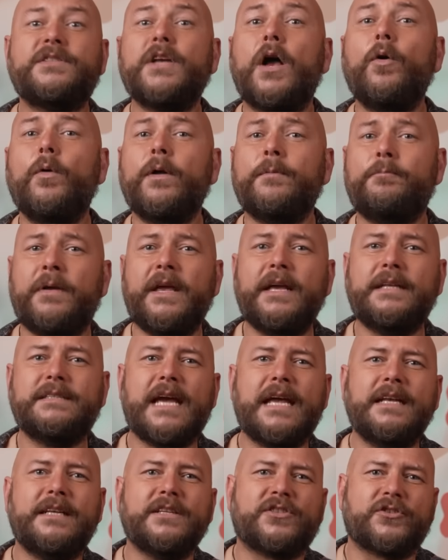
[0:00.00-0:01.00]
So when
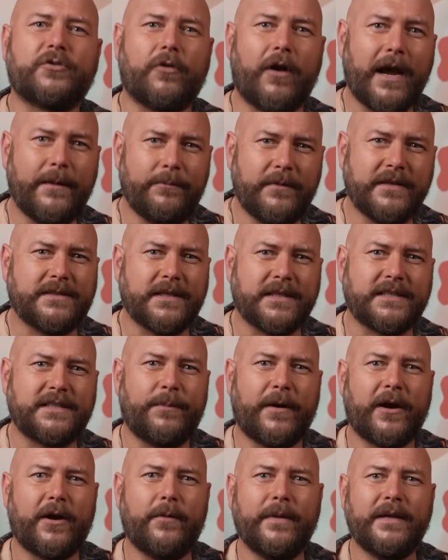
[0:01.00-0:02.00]
Pictet described this
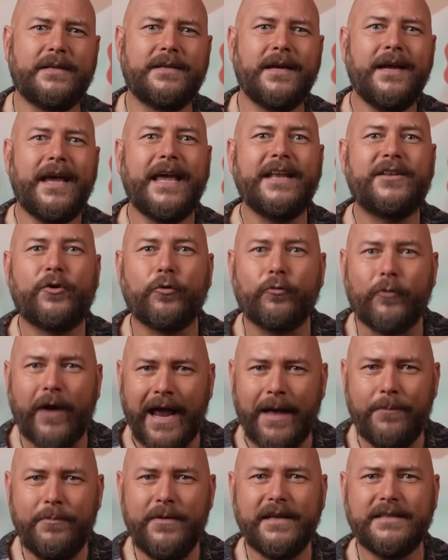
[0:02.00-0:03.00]
experiment, it
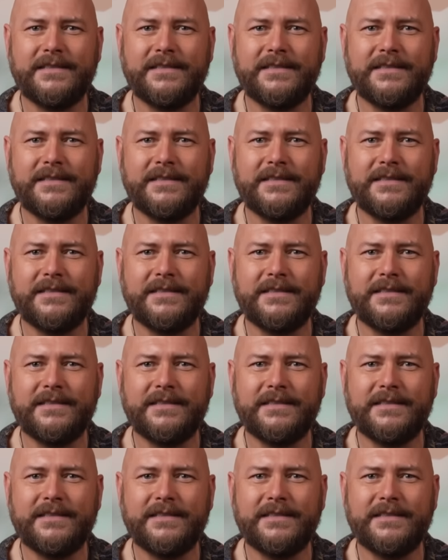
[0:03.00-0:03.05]
grabbed the